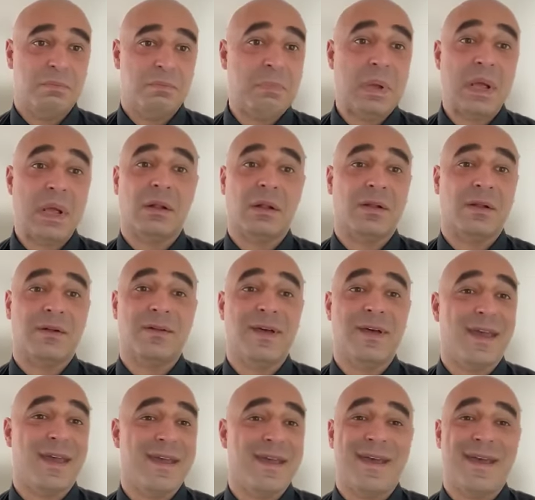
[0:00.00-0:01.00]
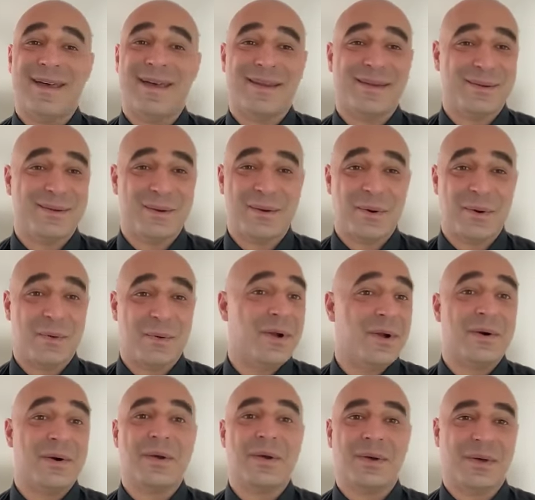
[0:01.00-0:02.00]
pill a day and
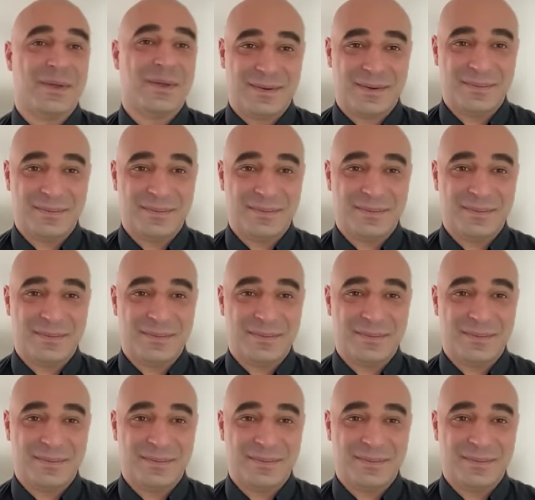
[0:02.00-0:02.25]
they're good.